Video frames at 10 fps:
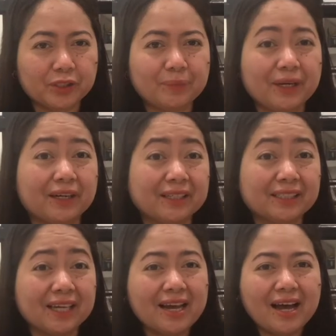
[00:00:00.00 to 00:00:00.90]

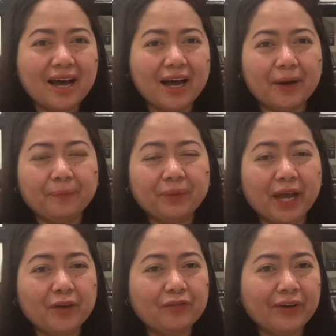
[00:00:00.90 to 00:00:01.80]
because
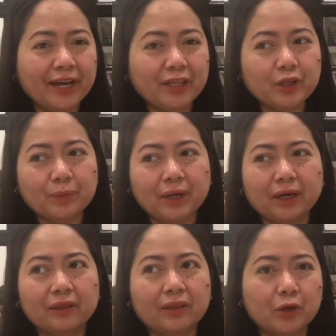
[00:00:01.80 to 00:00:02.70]
I find yung
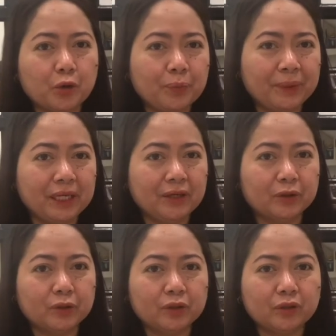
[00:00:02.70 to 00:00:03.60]
mga throw
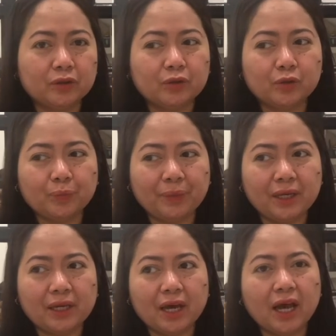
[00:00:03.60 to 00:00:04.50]
pillow to
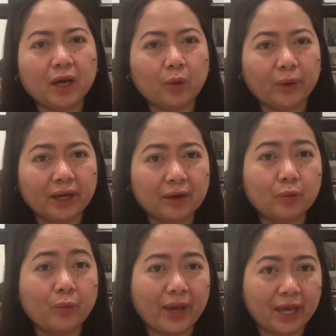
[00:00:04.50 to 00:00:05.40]
be a quick
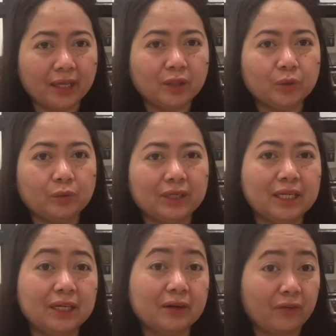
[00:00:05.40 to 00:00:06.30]
way to
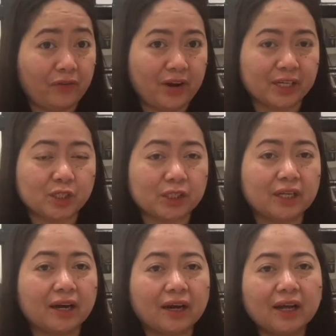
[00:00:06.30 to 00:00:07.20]
really refresh
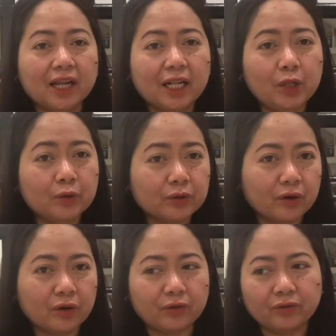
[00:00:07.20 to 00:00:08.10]
the look
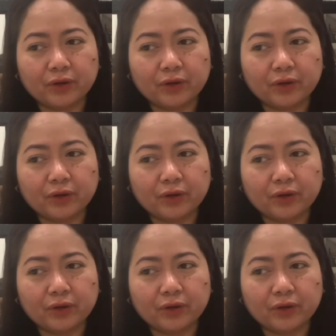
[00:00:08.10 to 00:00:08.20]
of